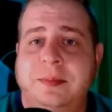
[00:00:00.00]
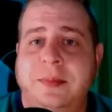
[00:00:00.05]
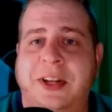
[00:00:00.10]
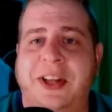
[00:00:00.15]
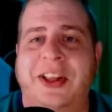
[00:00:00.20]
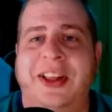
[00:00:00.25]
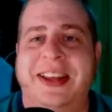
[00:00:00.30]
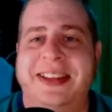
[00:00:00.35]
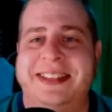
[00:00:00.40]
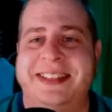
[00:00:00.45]

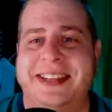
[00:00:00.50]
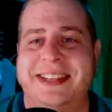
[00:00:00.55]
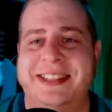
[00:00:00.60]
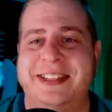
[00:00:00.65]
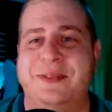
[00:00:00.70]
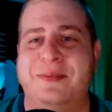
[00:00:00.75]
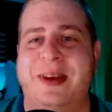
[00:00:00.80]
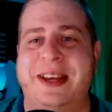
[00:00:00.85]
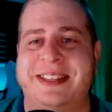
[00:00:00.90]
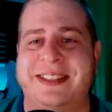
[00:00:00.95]
Clint
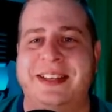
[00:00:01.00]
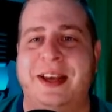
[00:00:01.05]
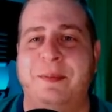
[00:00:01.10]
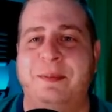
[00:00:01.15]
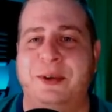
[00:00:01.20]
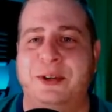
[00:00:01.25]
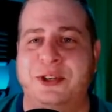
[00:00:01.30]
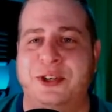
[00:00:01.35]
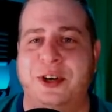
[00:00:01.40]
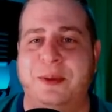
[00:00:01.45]
says you messed
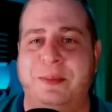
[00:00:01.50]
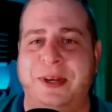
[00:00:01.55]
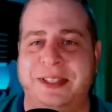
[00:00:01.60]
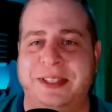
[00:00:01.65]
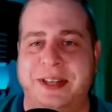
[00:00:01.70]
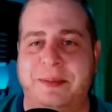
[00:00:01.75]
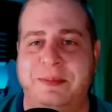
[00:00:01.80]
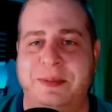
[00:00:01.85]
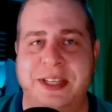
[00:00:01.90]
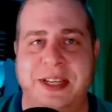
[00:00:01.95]
up. You should have
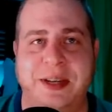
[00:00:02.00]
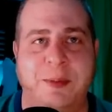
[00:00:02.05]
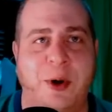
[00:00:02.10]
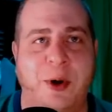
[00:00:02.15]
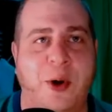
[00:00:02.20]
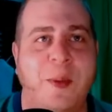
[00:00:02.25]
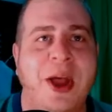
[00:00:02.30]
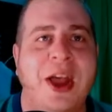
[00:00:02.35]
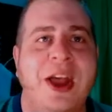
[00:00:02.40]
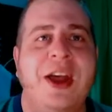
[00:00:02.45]
picked up
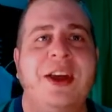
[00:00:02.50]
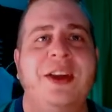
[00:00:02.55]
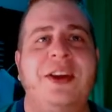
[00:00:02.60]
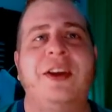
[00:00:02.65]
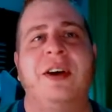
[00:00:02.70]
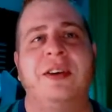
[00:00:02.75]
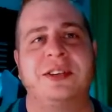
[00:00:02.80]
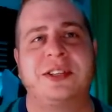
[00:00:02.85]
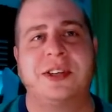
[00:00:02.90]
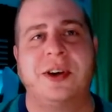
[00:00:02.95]
Tebow.
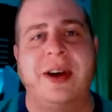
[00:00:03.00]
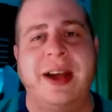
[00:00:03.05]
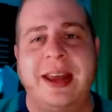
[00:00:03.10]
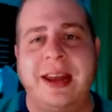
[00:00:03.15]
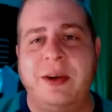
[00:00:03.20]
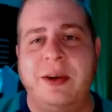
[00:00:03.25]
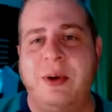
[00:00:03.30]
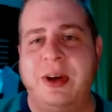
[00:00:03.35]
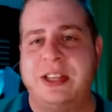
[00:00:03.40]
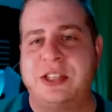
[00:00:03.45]
No, so
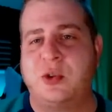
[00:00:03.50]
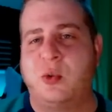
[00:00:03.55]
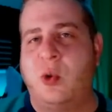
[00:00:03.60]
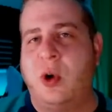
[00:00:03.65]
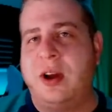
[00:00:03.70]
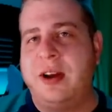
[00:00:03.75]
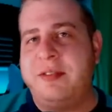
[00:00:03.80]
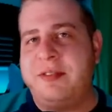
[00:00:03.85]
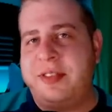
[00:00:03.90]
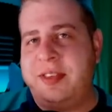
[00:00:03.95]
anyways,
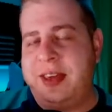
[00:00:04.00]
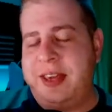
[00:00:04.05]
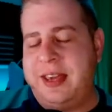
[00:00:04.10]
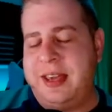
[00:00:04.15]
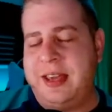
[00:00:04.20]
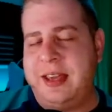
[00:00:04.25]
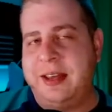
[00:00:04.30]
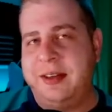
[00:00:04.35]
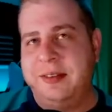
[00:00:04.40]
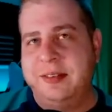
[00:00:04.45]
one of
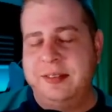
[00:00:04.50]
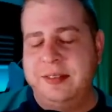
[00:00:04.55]
the